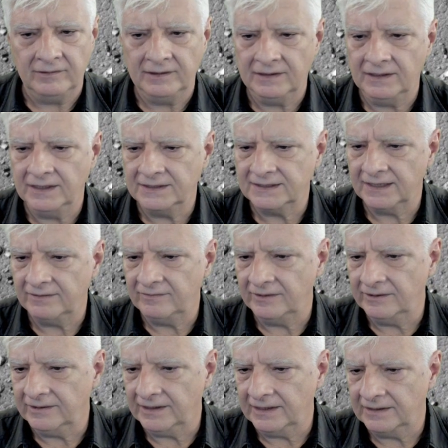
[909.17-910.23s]
Right, let's
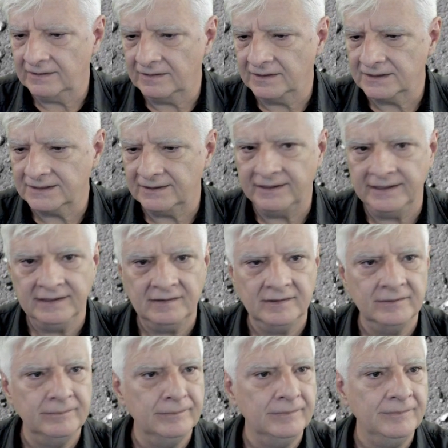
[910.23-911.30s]
have a look at this
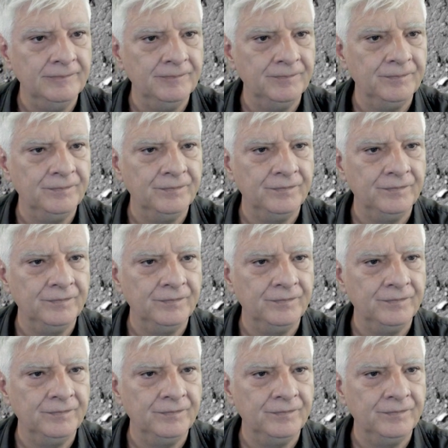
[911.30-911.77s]
item.